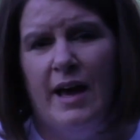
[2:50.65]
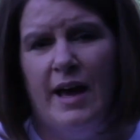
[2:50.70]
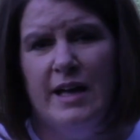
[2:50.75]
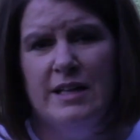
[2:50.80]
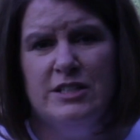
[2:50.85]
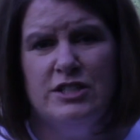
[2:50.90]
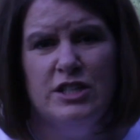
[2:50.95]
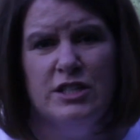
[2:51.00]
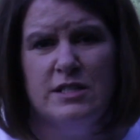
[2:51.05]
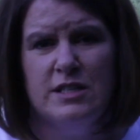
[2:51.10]

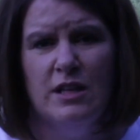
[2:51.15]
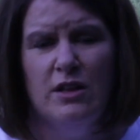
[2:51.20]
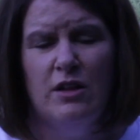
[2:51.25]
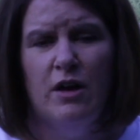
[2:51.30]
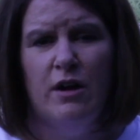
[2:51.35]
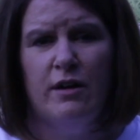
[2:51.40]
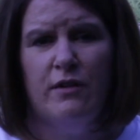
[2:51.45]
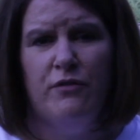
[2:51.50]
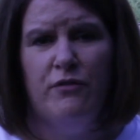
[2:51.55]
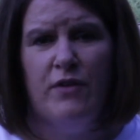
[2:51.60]
It's just a
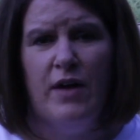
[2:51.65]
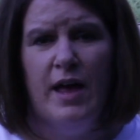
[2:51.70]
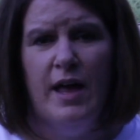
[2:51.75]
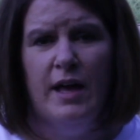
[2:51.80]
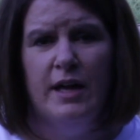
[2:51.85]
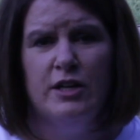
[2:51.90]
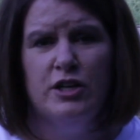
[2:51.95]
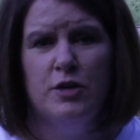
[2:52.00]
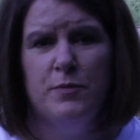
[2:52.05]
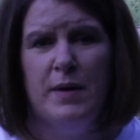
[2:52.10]
lot of
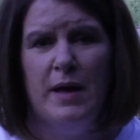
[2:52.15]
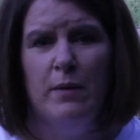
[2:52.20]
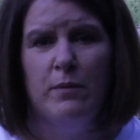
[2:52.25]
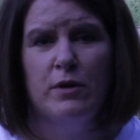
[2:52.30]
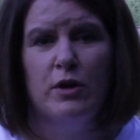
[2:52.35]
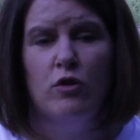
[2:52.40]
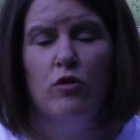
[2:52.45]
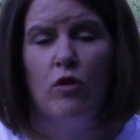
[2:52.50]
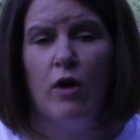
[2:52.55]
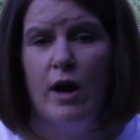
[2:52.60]
fun to be able
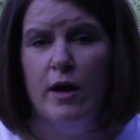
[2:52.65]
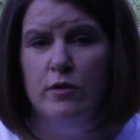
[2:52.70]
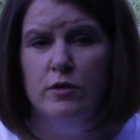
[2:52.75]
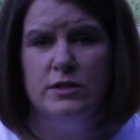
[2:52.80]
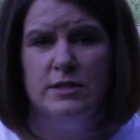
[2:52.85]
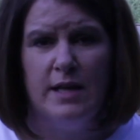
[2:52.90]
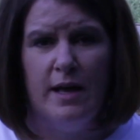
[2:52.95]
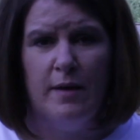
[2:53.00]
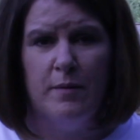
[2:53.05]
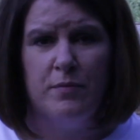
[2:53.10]
to grow
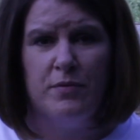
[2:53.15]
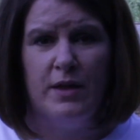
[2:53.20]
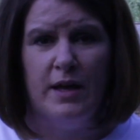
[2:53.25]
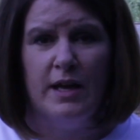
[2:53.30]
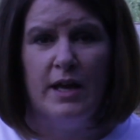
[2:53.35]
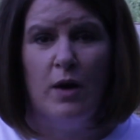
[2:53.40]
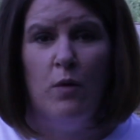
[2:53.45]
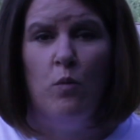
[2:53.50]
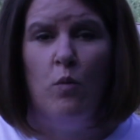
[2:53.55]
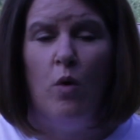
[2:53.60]

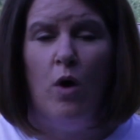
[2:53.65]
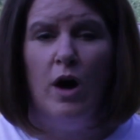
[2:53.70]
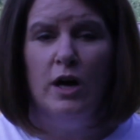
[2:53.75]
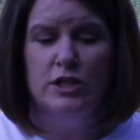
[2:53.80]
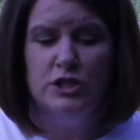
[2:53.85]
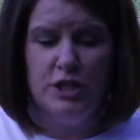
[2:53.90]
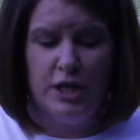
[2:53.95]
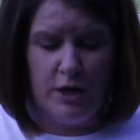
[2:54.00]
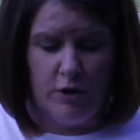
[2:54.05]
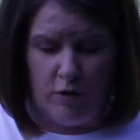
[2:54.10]
something and
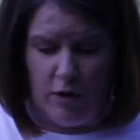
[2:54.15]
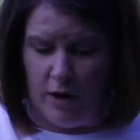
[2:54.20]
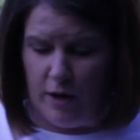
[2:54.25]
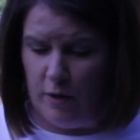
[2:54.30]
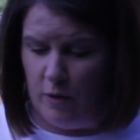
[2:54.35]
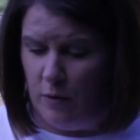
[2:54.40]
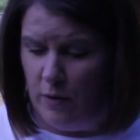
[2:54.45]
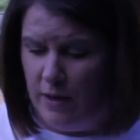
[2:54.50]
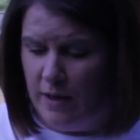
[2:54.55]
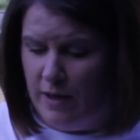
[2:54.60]
watch it
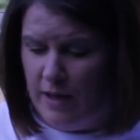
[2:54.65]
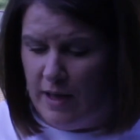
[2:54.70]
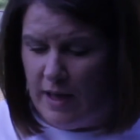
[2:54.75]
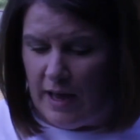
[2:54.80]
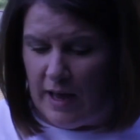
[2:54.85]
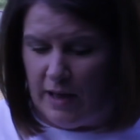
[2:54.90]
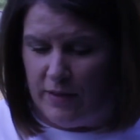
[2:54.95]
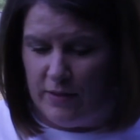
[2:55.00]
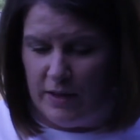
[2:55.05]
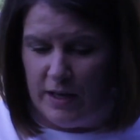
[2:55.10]
grow,
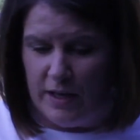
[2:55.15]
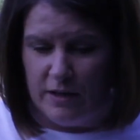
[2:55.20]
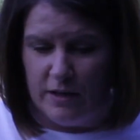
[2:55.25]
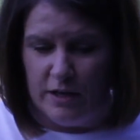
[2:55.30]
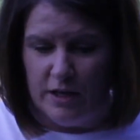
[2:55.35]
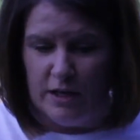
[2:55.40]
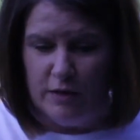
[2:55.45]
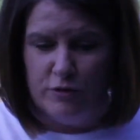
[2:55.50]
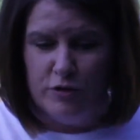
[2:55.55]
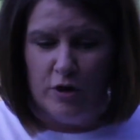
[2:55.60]
and then
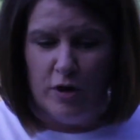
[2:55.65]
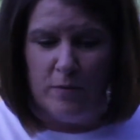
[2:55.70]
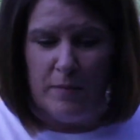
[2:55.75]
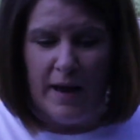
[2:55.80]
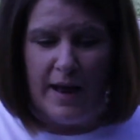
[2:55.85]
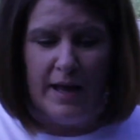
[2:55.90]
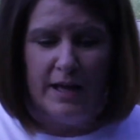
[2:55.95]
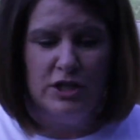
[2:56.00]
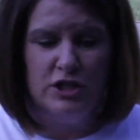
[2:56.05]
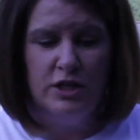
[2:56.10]
to
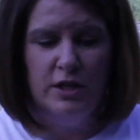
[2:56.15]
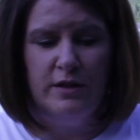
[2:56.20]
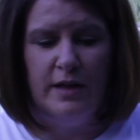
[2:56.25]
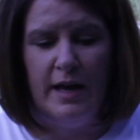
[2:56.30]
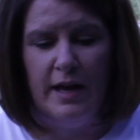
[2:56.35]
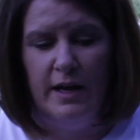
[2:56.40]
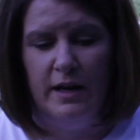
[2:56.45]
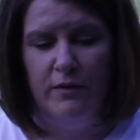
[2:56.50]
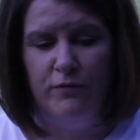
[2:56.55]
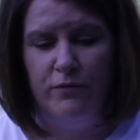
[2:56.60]
imagine
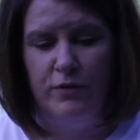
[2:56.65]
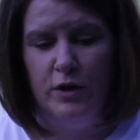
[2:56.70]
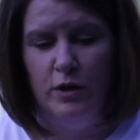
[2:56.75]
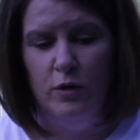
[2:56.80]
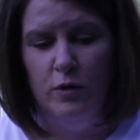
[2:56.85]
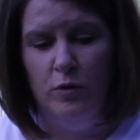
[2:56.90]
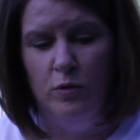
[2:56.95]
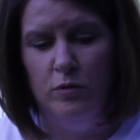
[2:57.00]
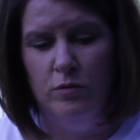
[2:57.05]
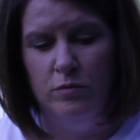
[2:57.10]
that in a
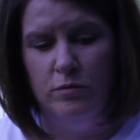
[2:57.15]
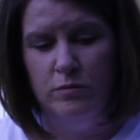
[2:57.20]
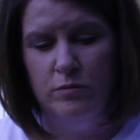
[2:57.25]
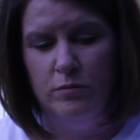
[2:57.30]
few